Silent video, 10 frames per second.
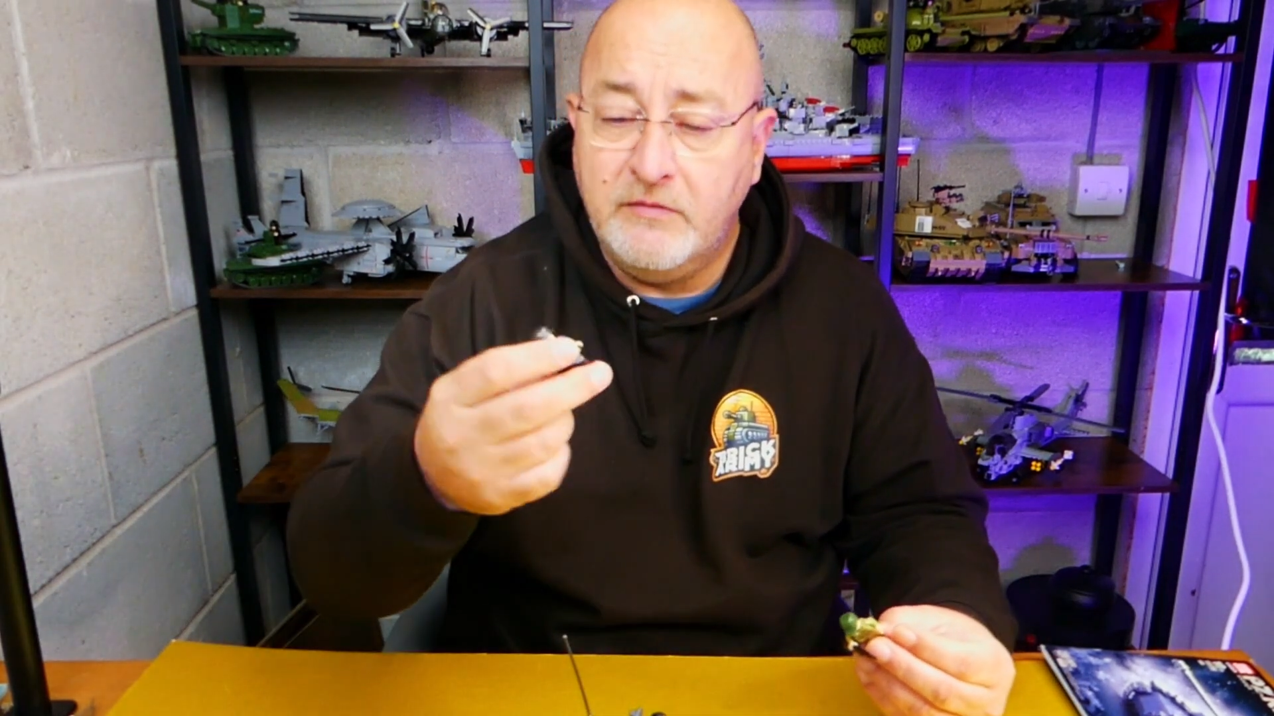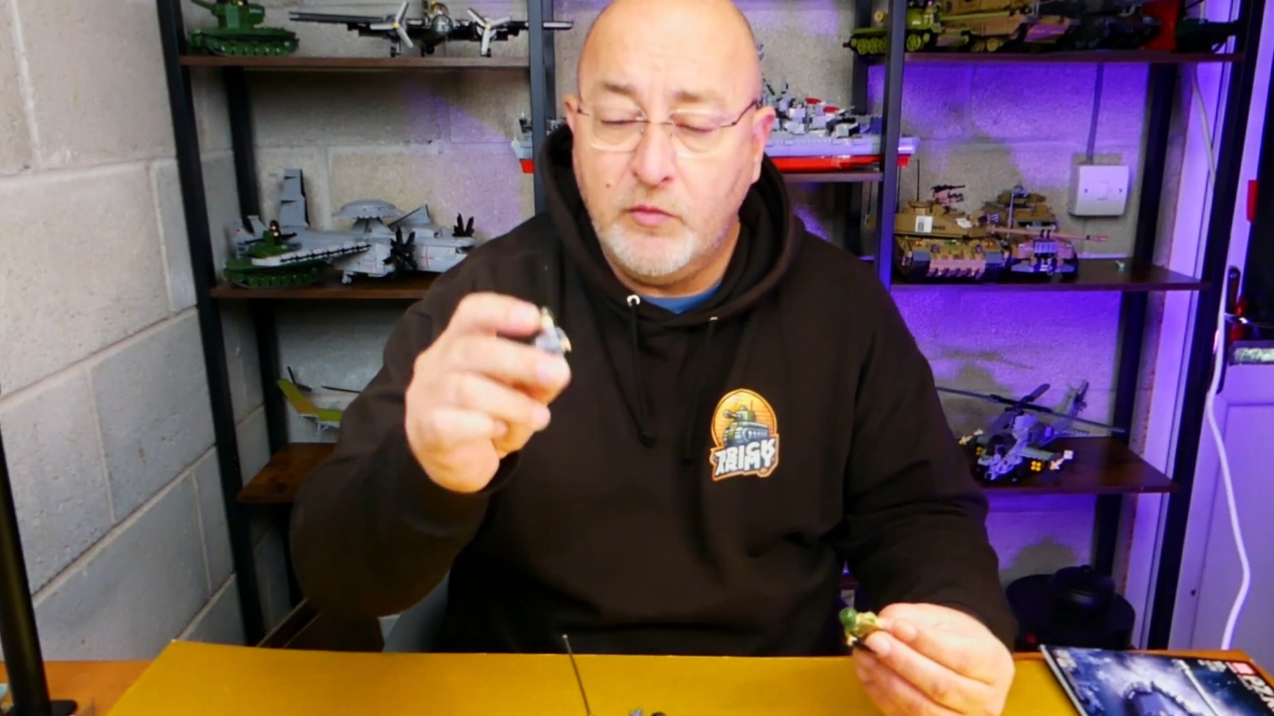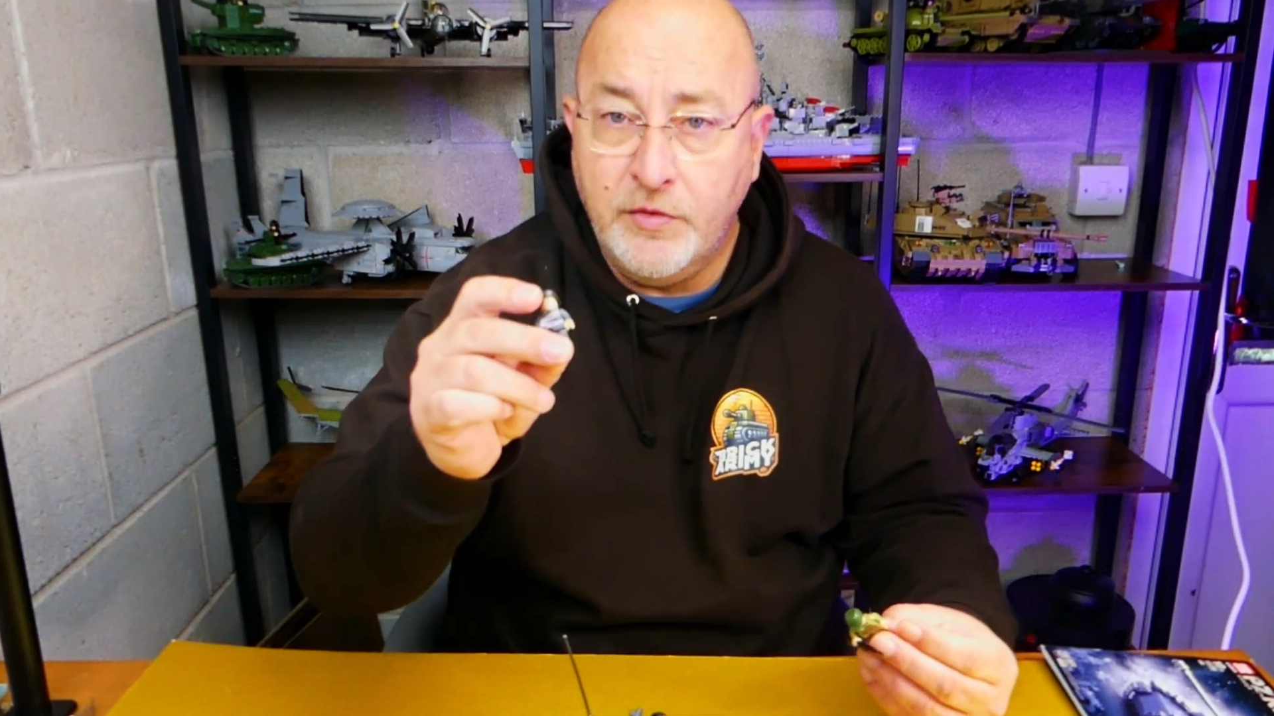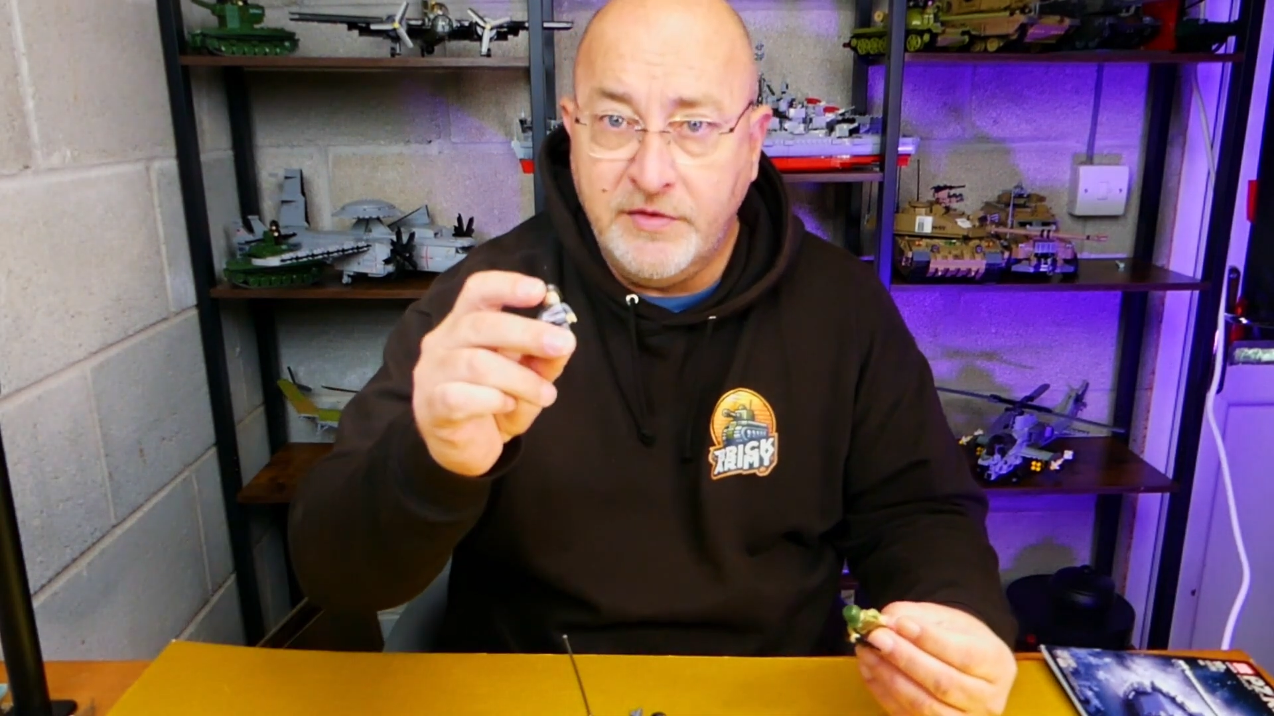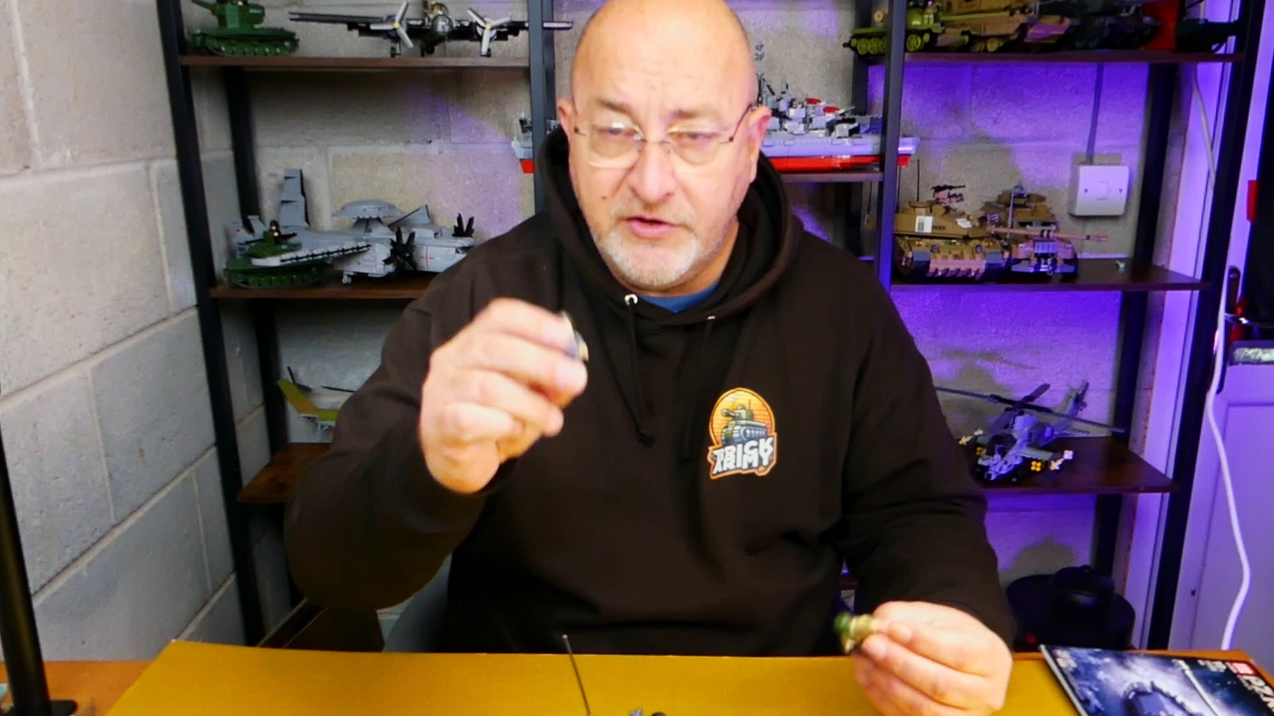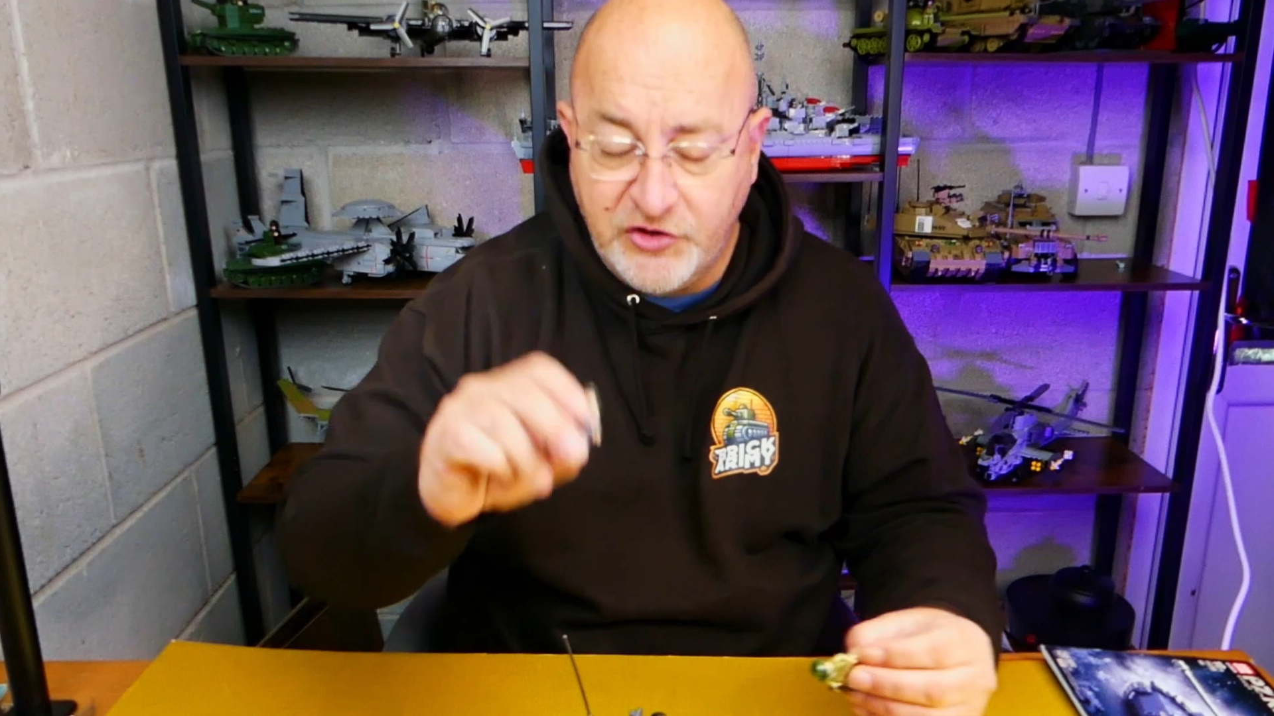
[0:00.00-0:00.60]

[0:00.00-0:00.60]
wounded